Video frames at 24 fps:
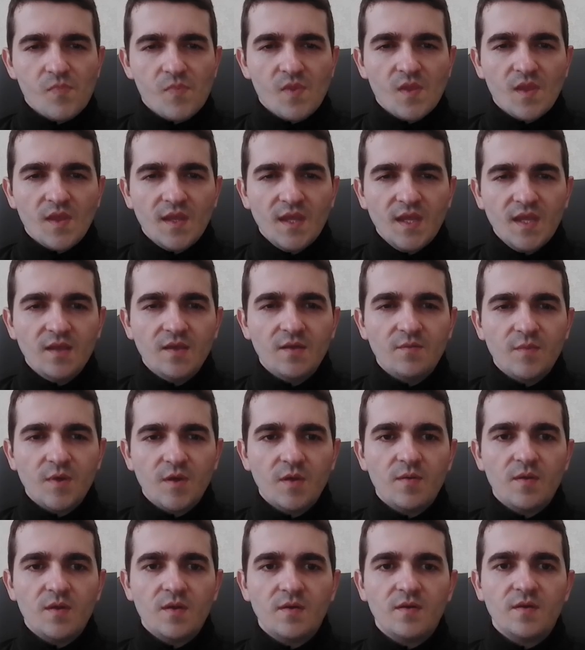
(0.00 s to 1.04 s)
and
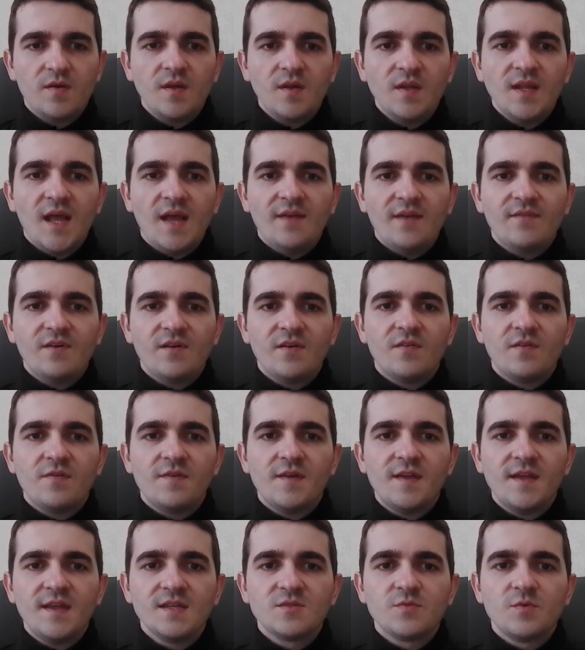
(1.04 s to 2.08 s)
the
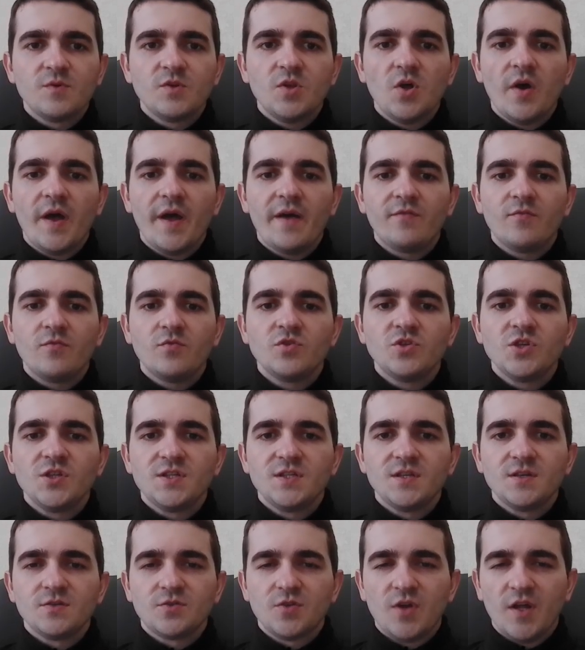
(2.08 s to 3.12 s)
thing is we don't have rook
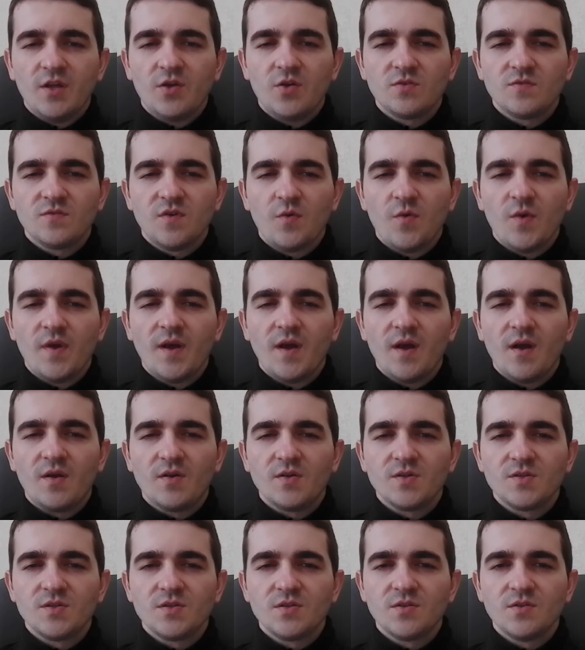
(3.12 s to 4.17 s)
g6, right? Because the queen
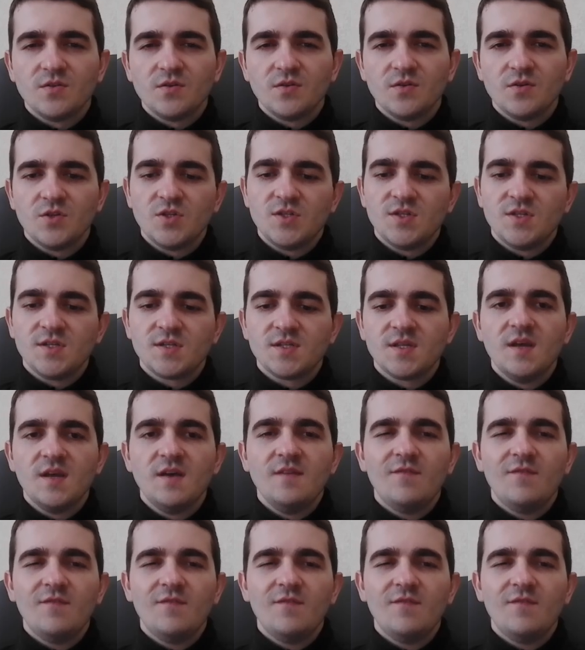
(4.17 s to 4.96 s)
guards g6.